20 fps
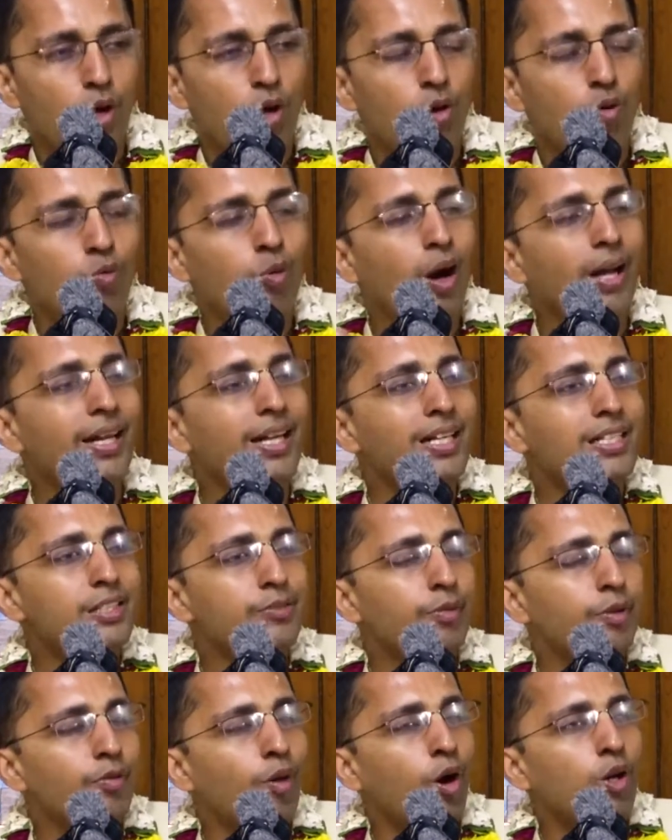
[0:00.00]
One is
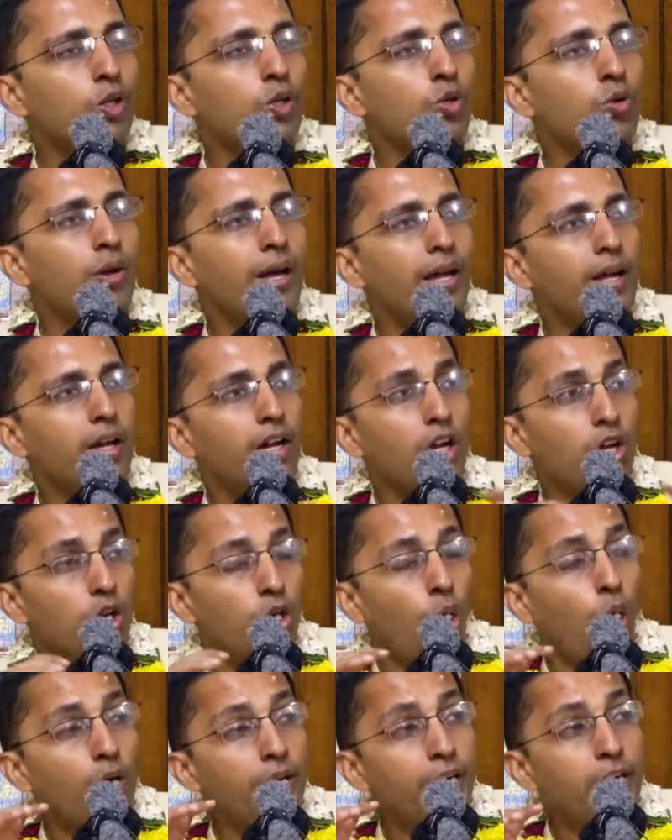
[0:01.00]
we want to
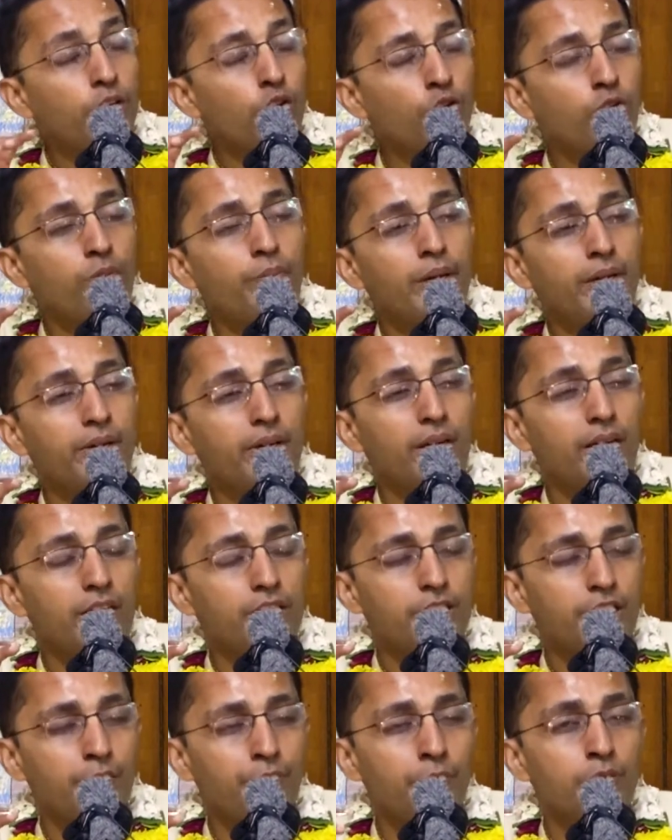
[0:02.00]
lord it over material
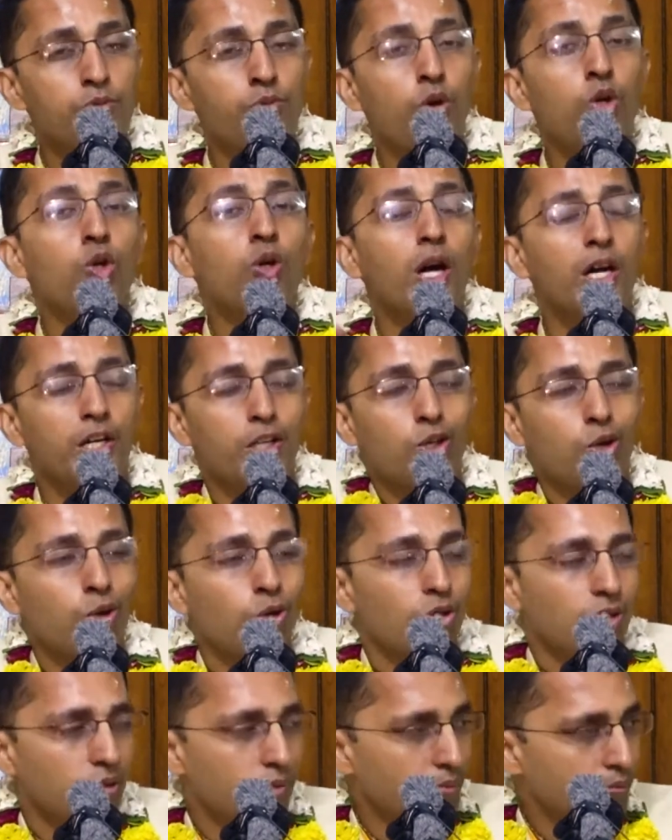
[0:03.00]
nature. Means we want to
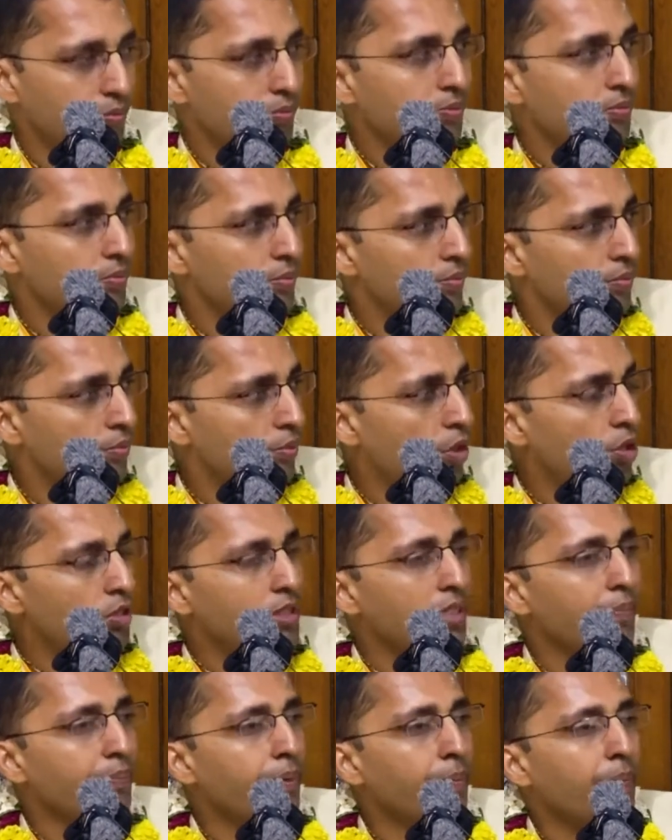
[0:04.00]
control.
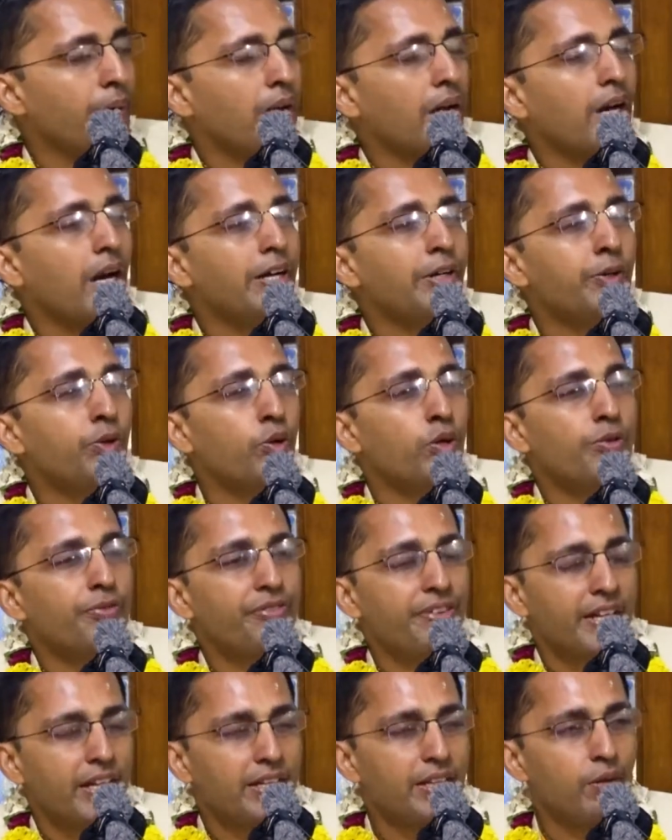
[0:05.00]
Some people are control
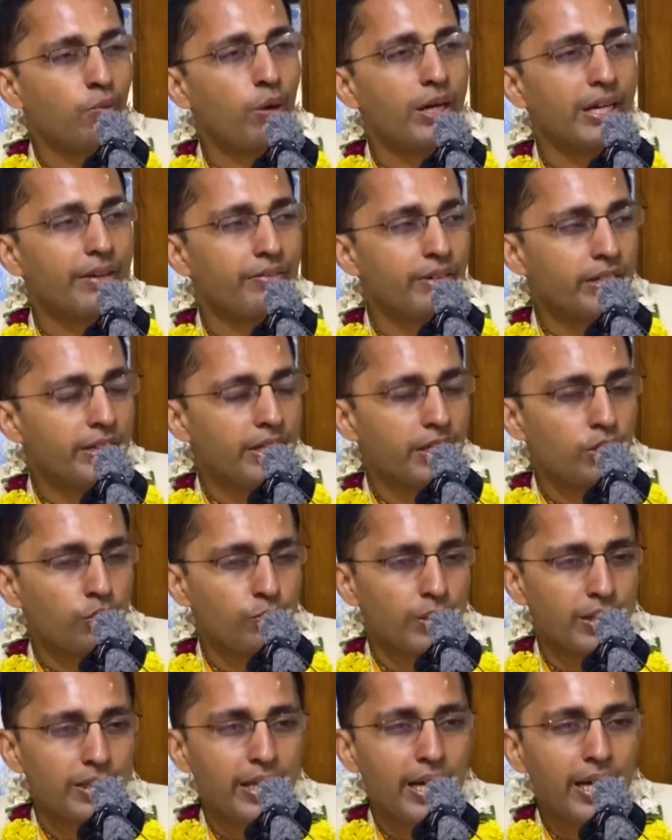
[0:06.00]
freak. They want everything to
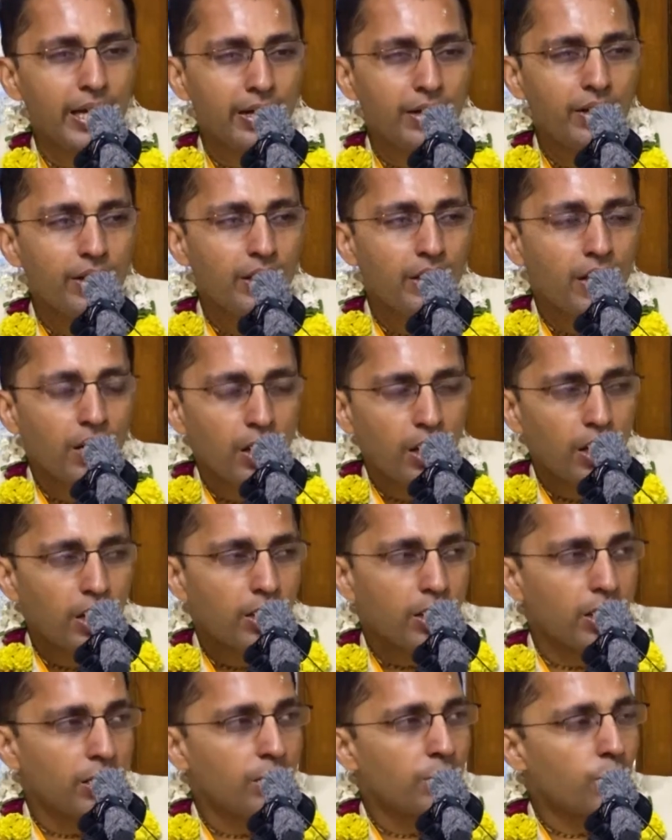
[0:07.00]
be in their
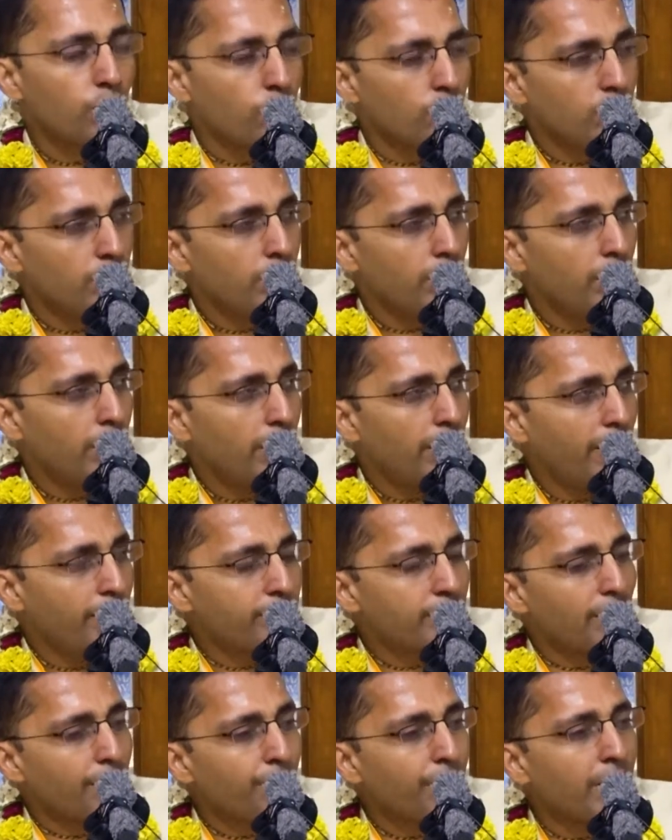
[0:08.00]
control. If
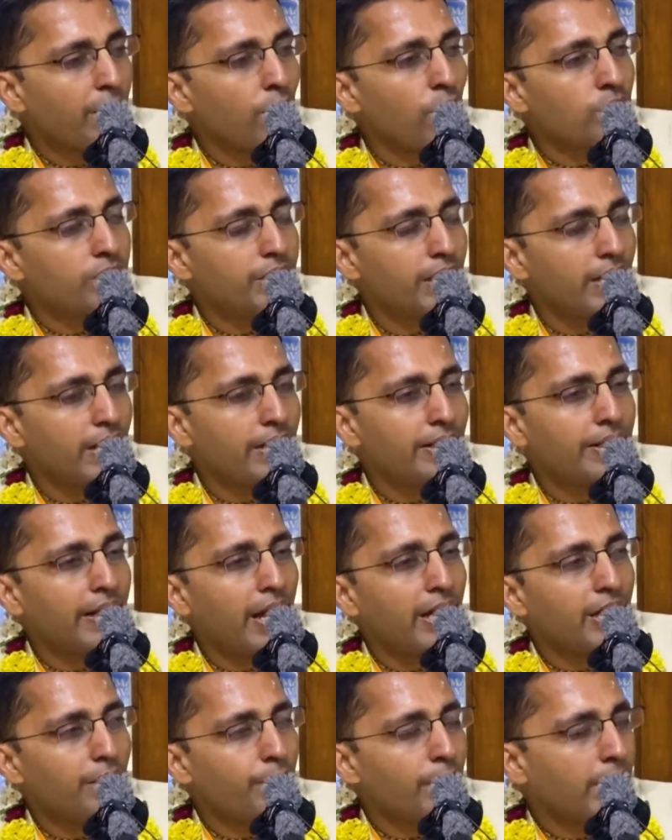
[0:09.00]
something goes here and
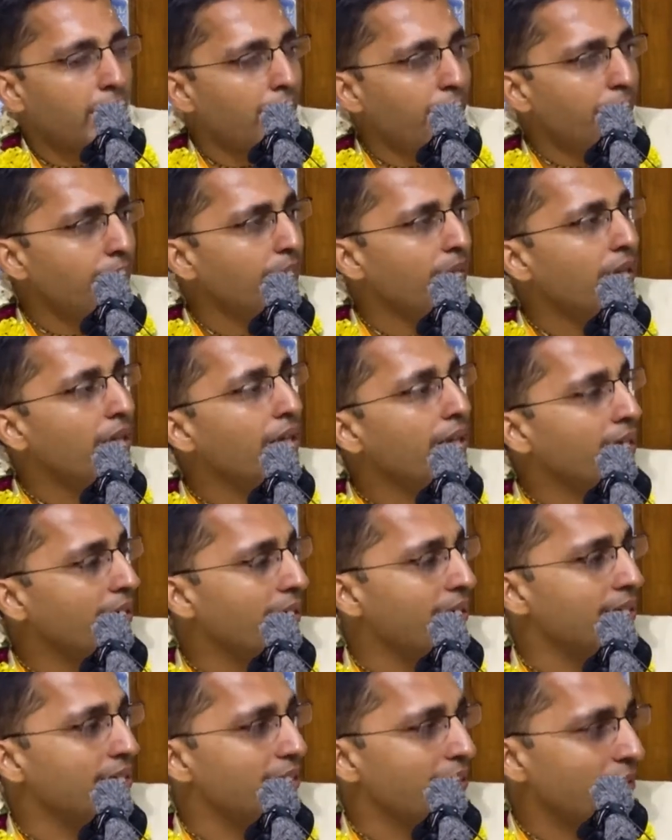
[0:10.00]
there, they become
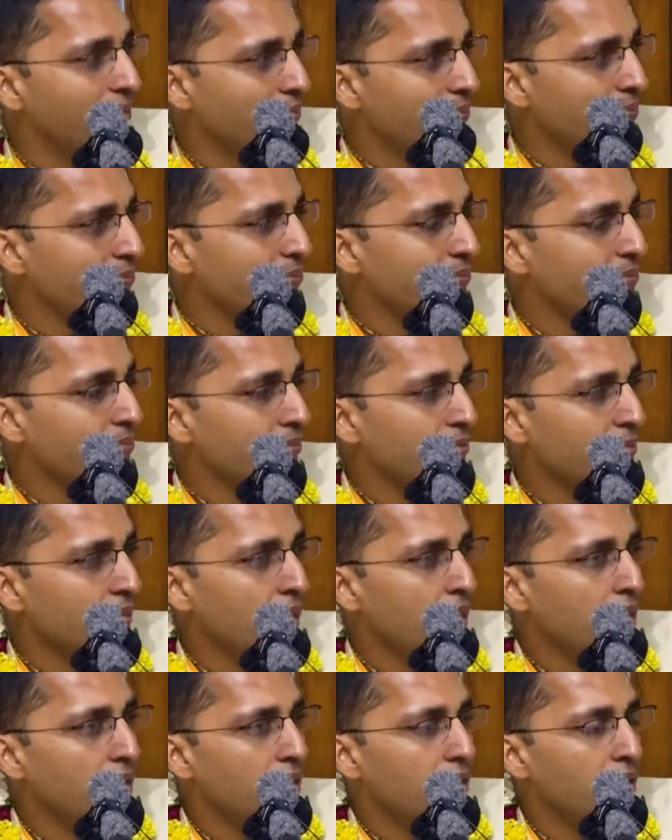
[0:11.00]
crazy.
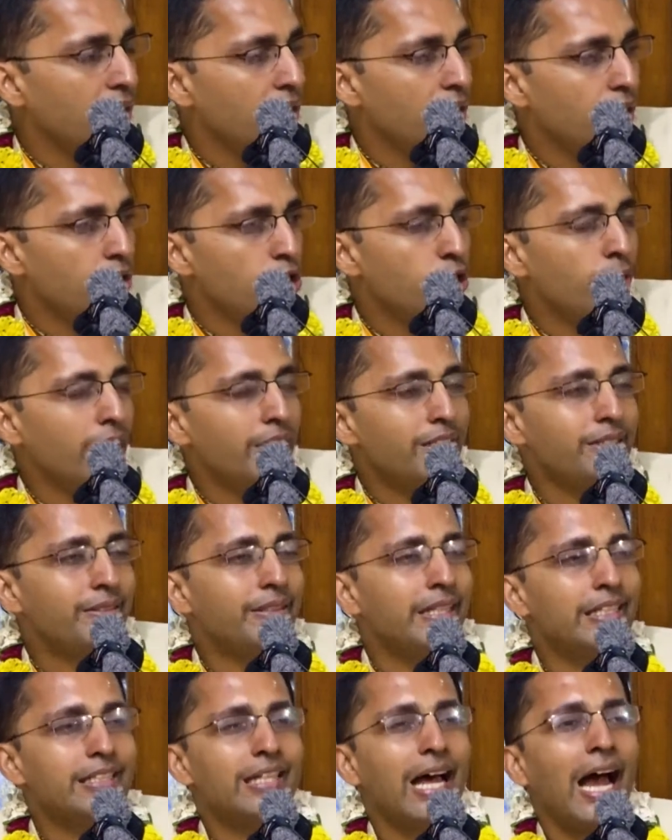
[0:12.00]
So this
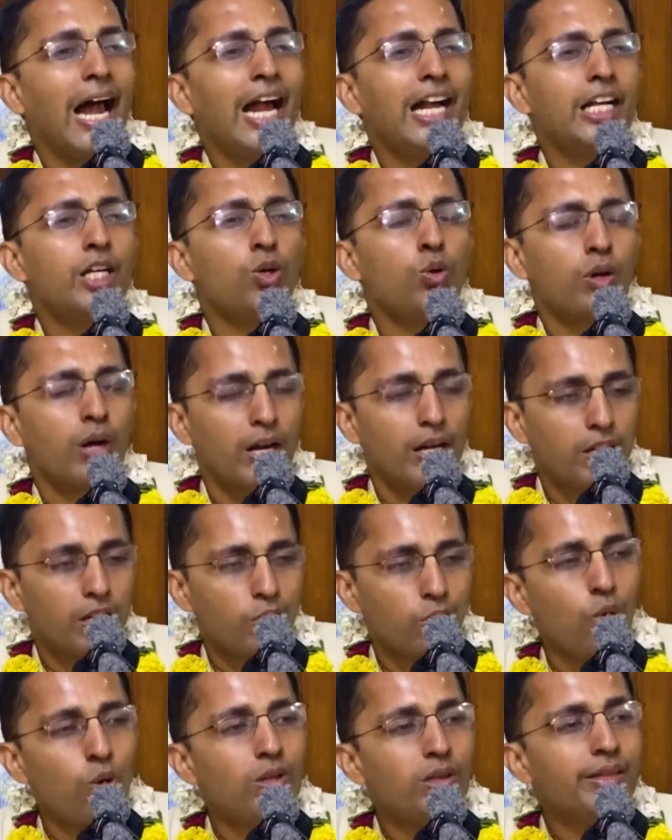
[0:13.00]
desire to
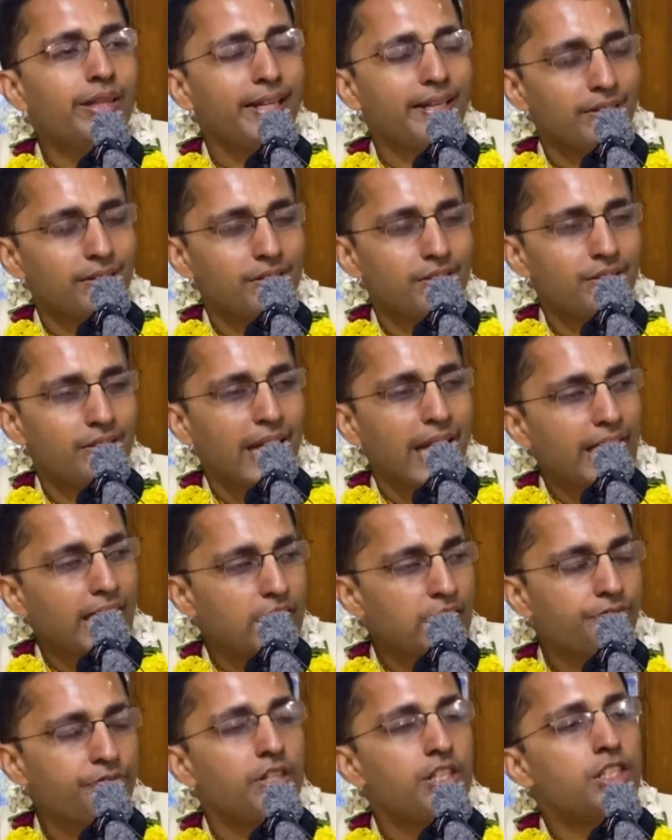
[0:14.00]
control things, that
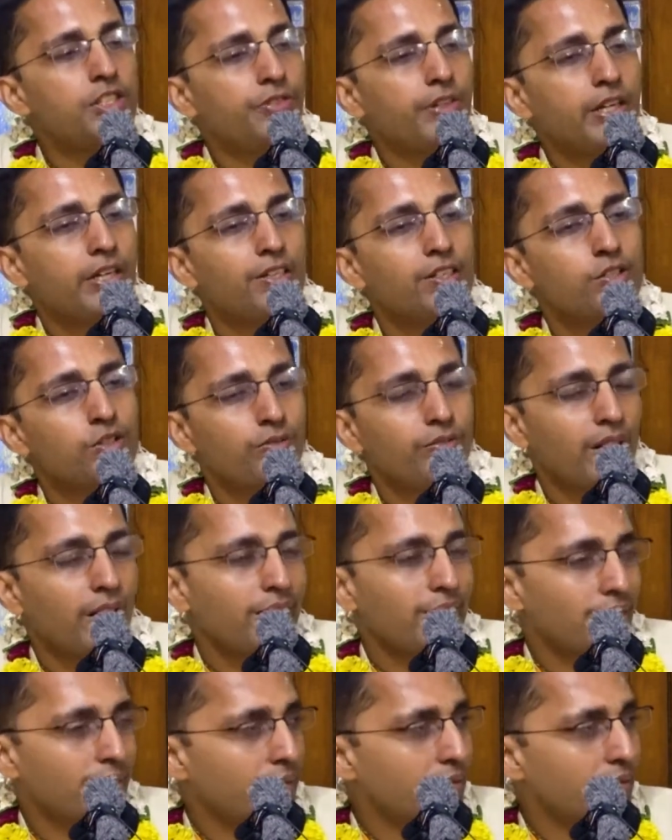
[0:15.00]
is first weakness of heart.